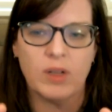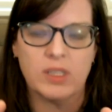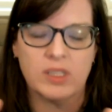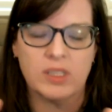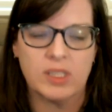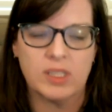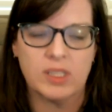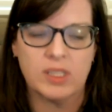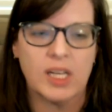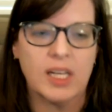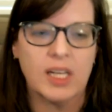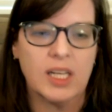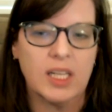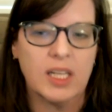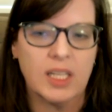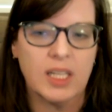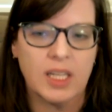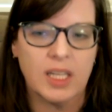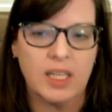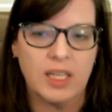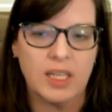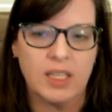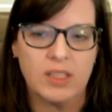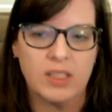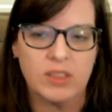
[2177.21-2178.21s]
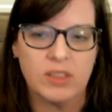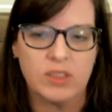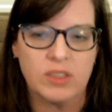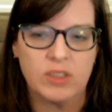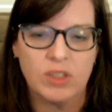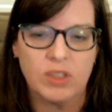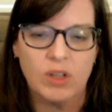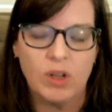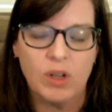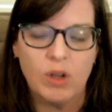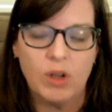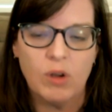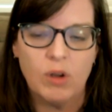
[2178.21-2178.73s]
exciting it
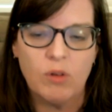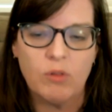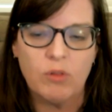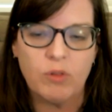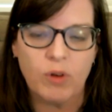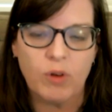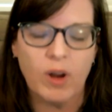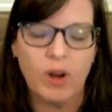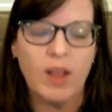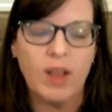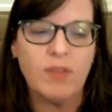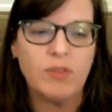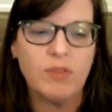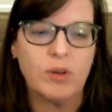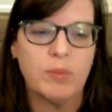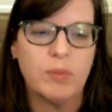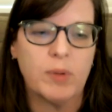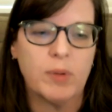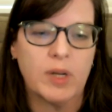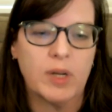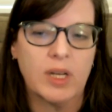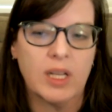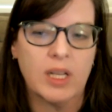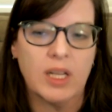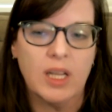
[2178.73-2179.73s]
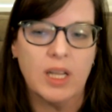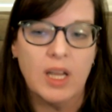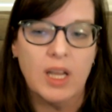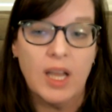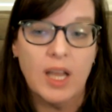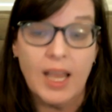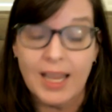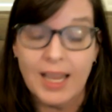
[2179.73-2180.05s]
is for everybody.